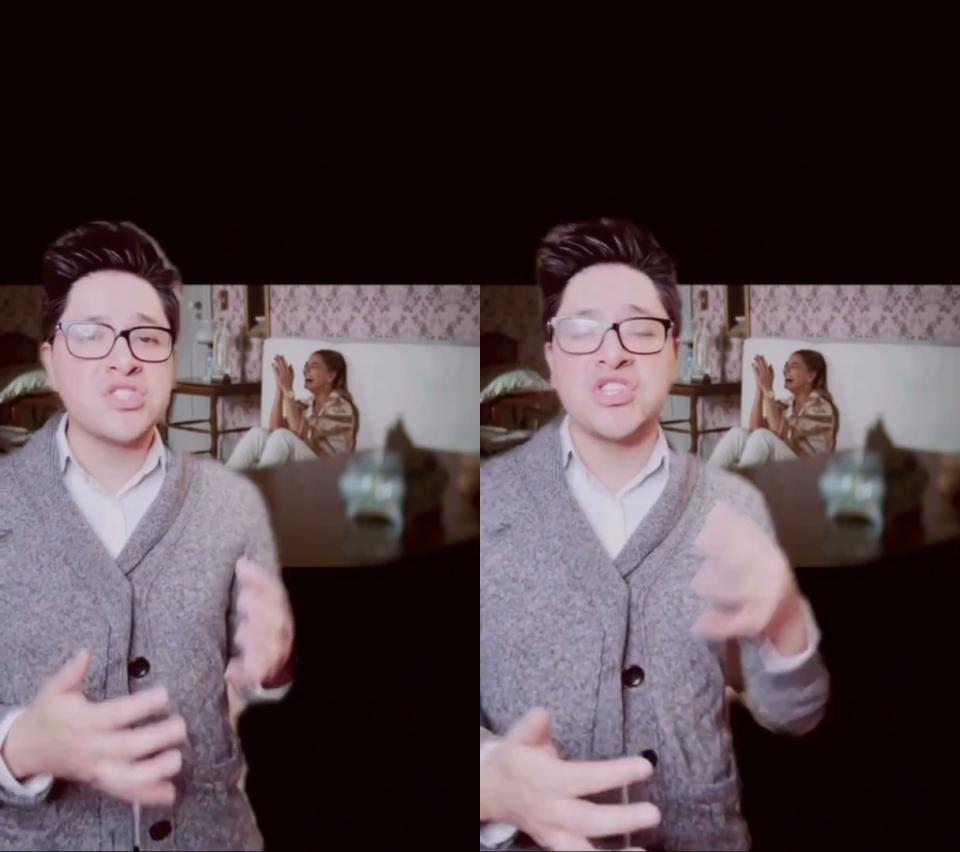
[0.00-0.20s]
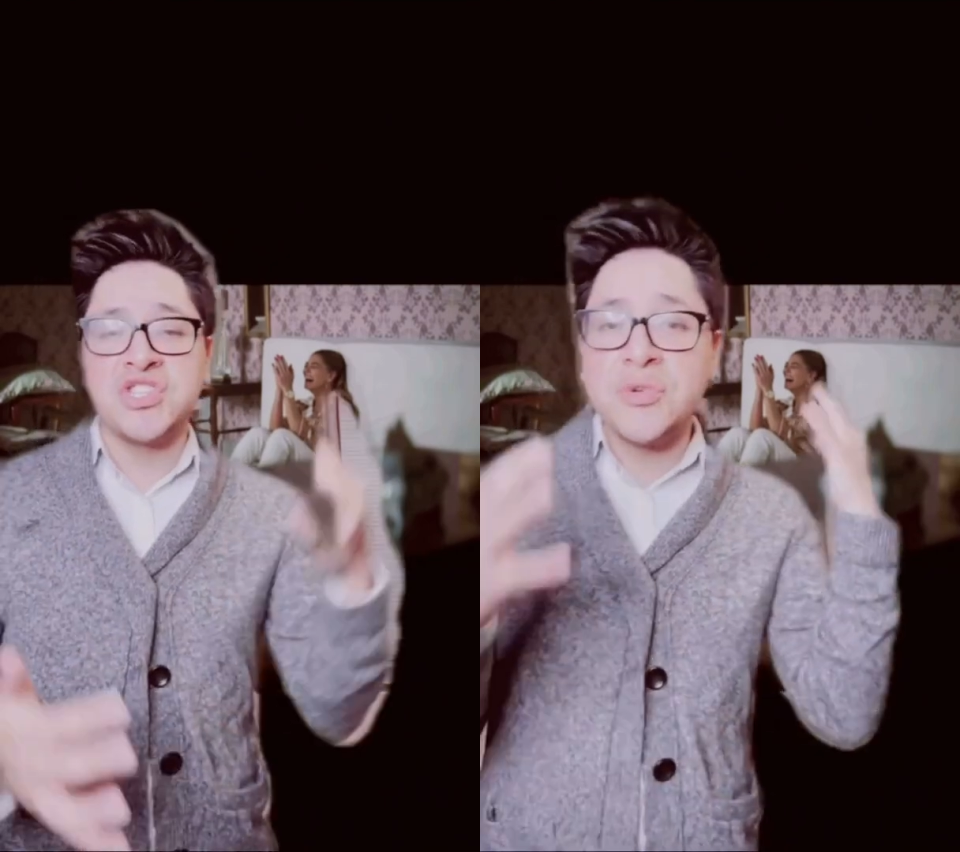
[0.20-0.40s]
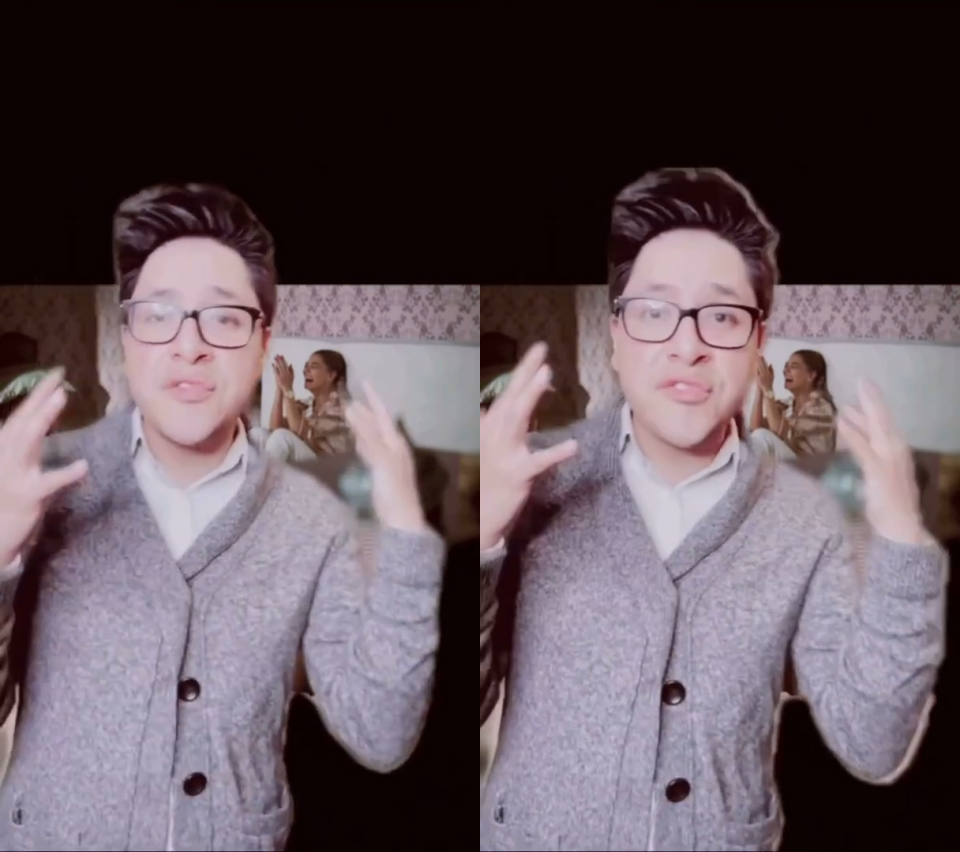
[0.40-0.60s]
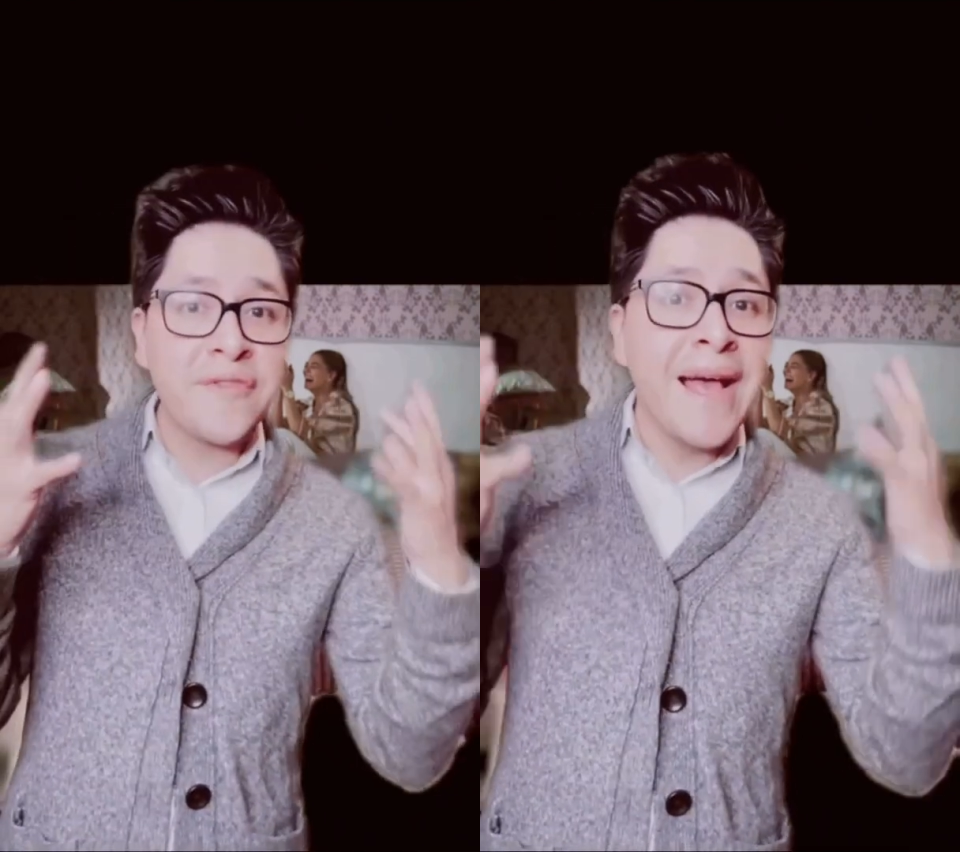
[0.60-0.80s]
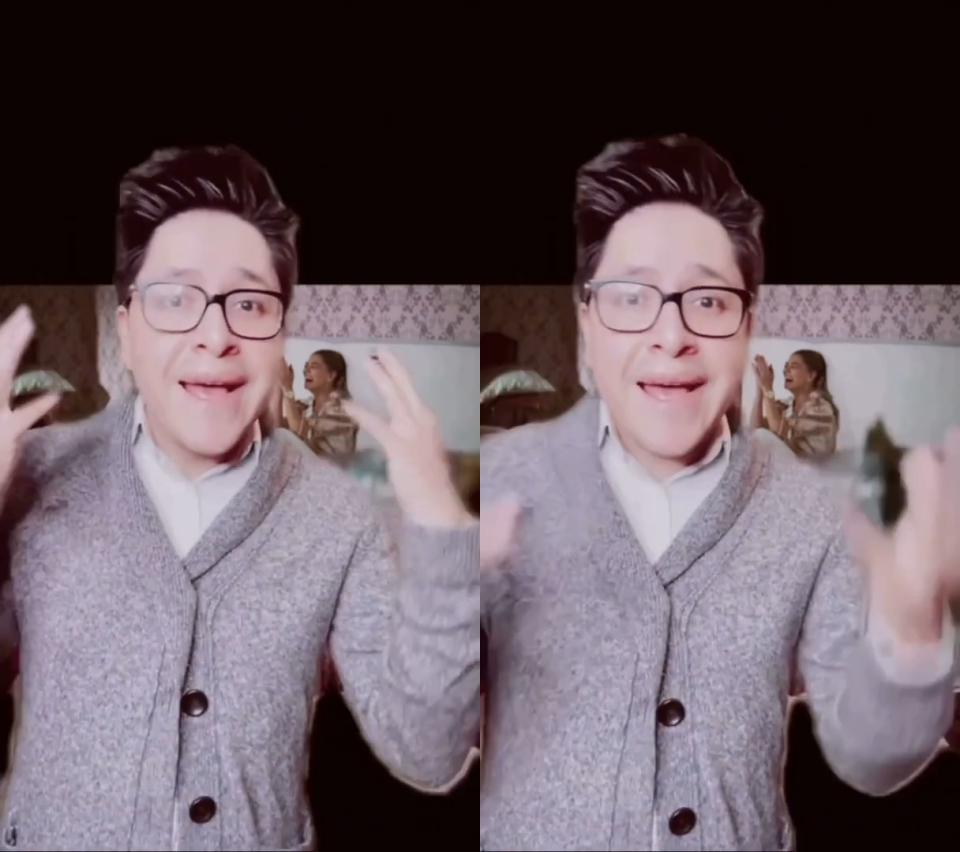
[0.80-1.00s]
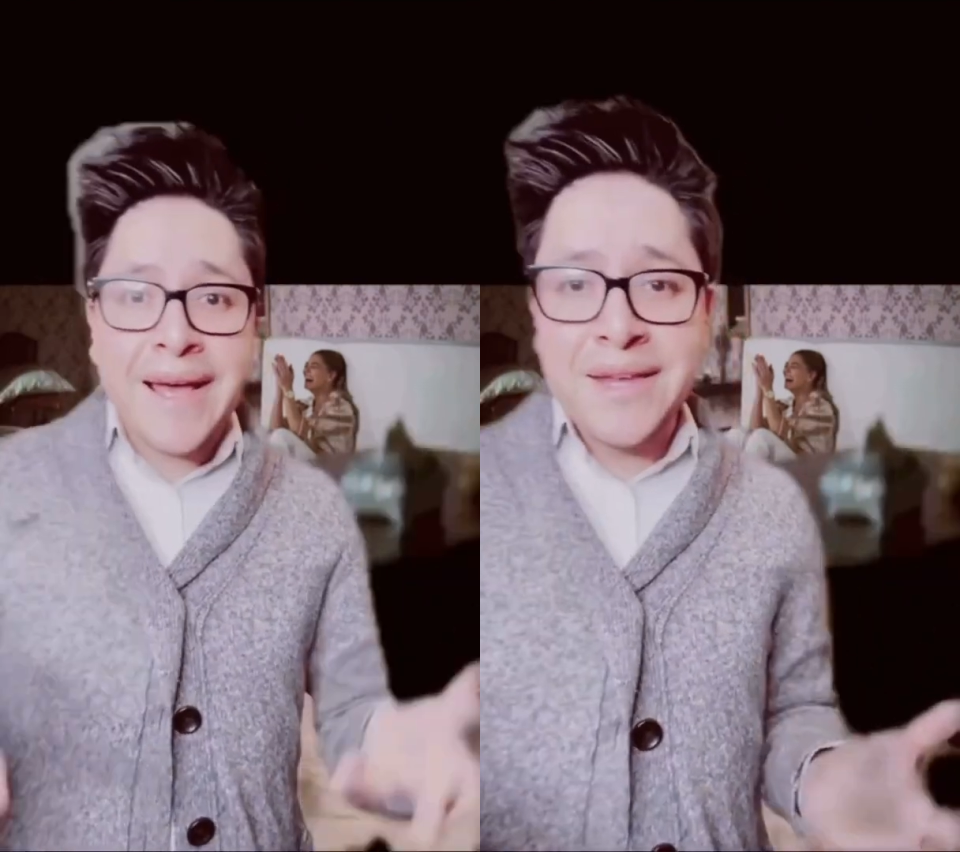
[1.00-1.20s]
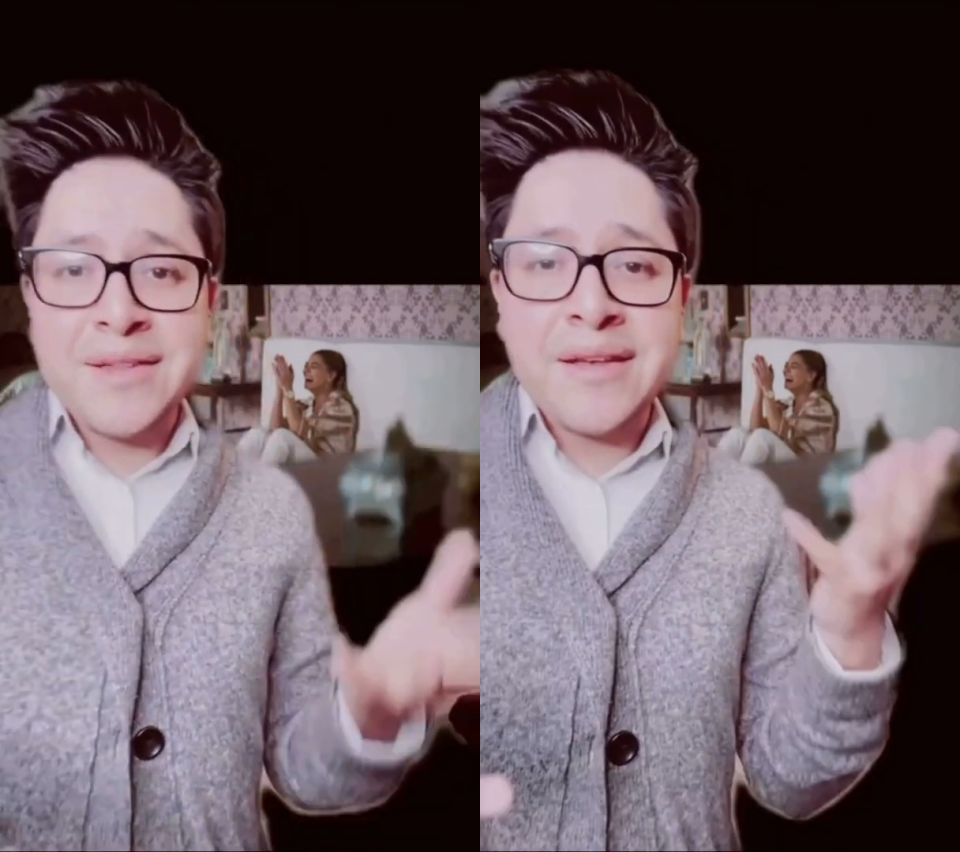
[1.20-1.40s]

Like, she don't deserve any of